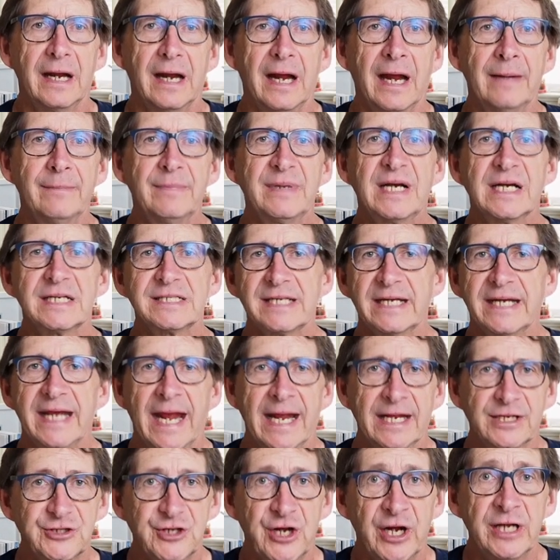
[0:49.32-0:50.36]
And because I
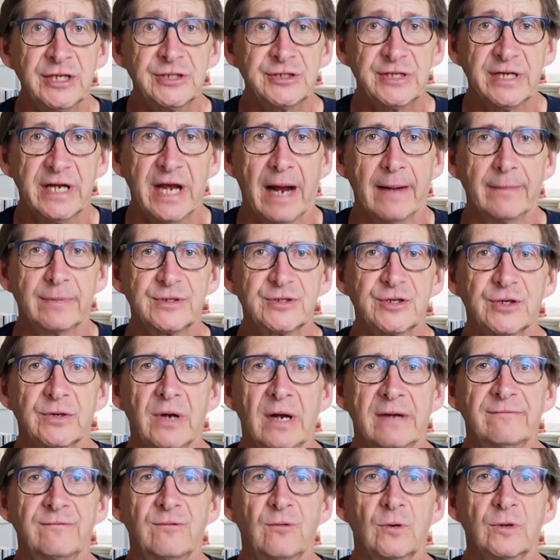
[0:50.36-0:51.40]
can't change the aperture,
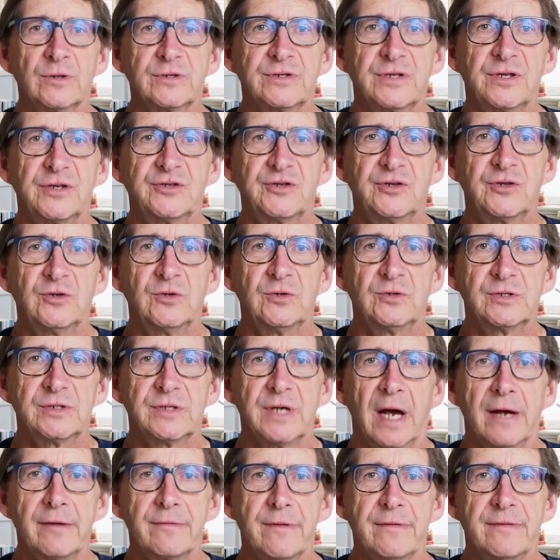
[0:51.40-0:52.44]
I'm forced to choose
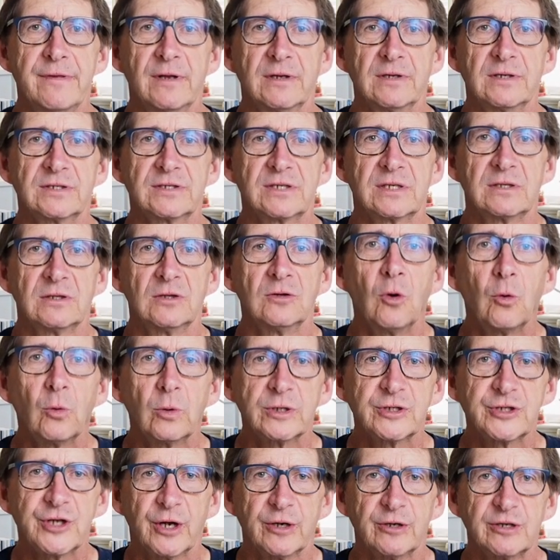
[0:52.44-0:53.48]
either the
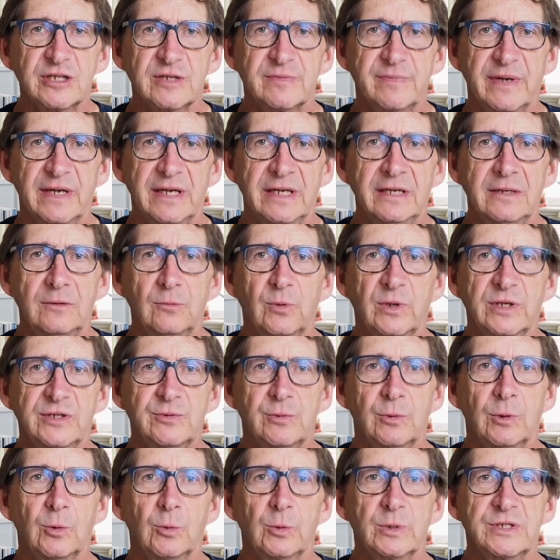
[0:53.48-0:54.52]
lower shutter speed,
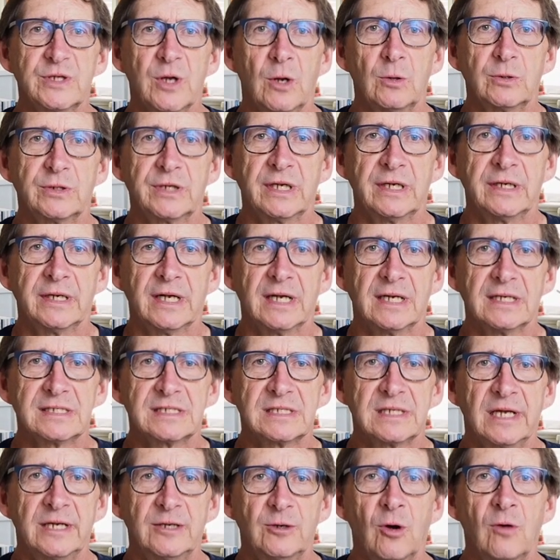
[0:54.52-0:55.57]
which will result in a
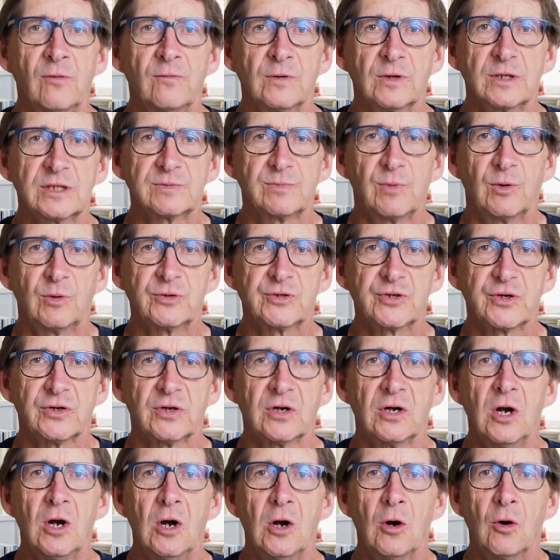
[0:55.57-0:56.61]
slight
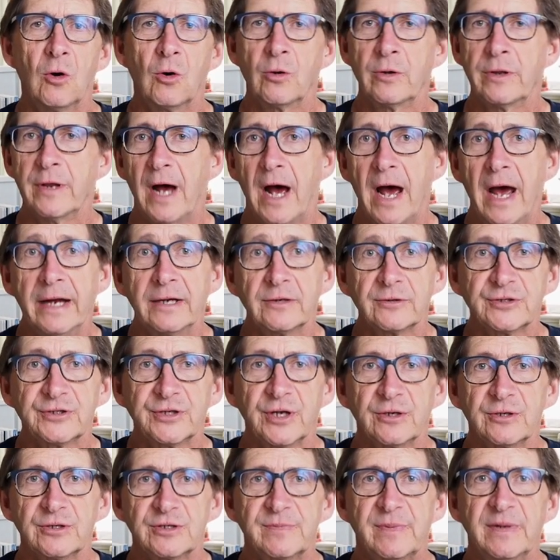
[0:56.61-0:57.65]
overexposure, or the higher
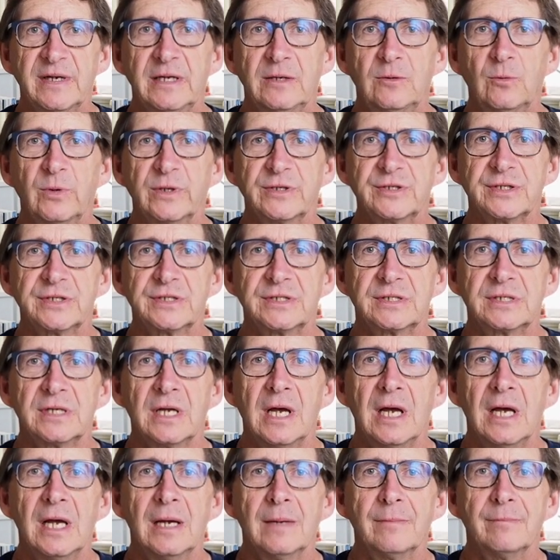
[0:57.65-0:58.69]
shutter speed, which is
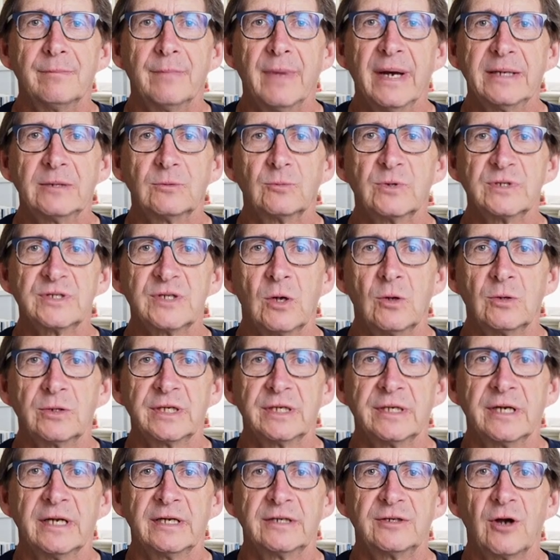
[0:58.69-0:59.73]
might result
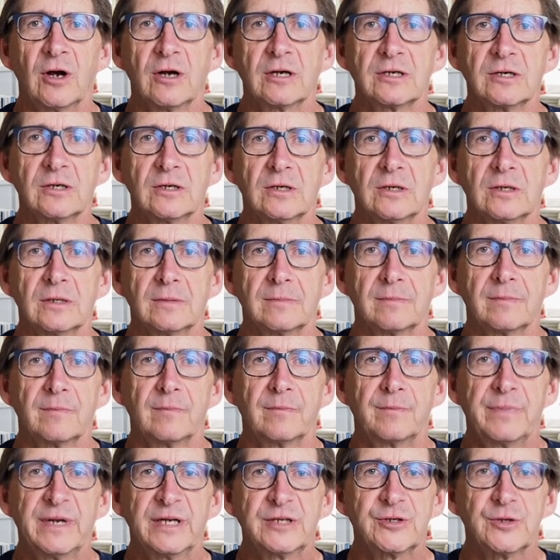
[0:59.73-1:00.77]
in a darker
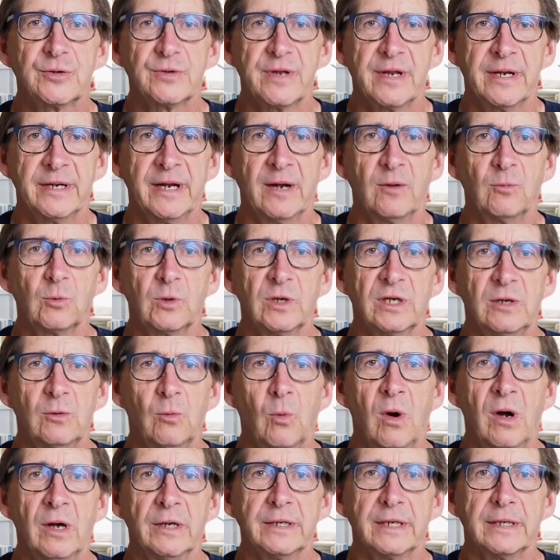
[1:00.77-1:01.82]
picture than I really
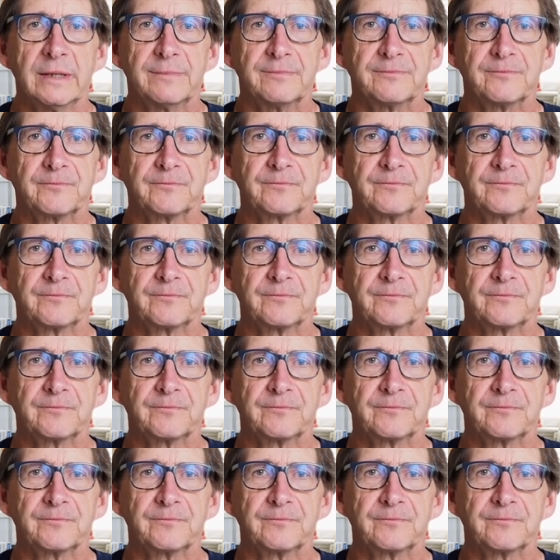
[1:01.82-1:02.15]
wanted.